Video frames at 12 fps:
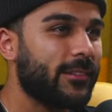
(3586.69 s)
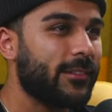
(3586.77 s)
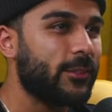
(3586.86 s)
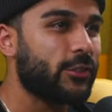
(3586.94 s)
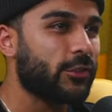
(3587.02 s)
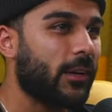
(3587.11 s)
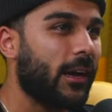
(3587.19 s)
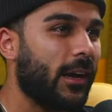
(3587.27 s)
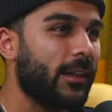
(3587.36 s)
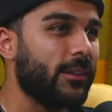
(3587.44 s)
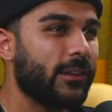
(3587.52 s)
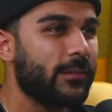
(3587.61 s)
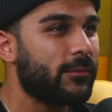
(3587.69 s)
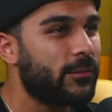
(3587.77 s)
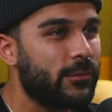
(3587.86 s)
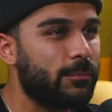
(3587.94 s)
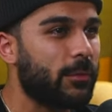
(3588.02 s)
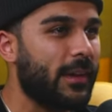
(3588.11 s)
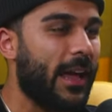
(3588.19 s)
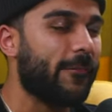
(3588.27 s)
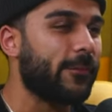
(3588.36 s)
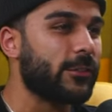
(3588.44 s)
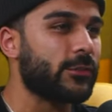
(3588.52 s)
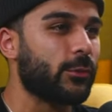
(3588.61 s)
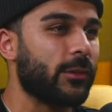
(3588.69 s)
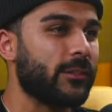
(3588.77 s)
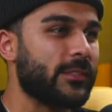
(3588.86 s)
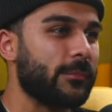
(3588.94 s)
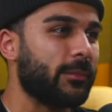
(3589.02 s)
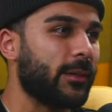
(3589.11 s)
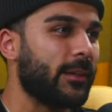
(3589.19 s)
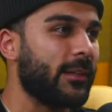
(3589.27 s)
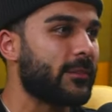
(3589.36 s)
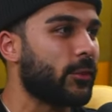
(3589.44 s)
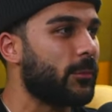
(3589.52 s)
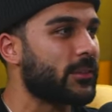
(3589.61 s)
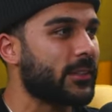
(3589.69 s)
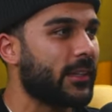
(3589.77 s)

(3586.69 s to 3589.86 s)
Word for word: You try, you can put efforts towards it, but it's almost